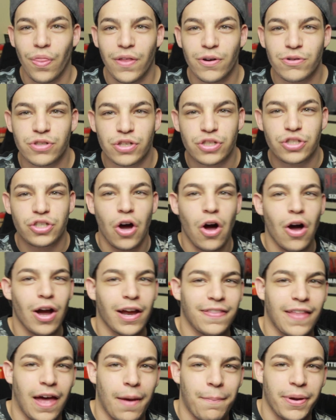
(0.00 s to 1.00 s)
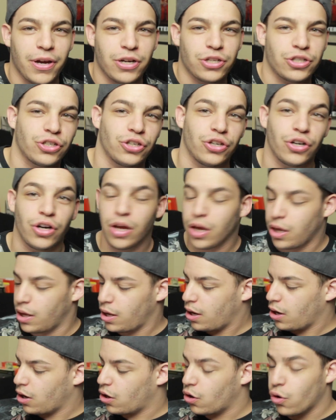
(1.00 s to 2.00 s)
there's a dog in that picture.
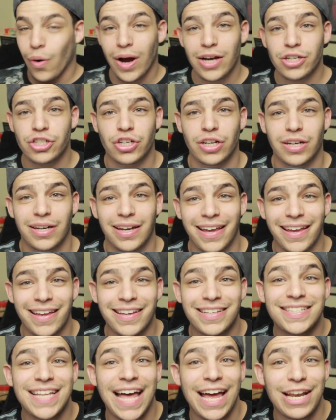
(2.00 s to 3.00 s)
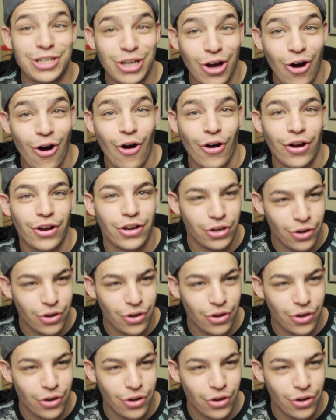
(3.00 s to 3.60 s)
Question, is that dog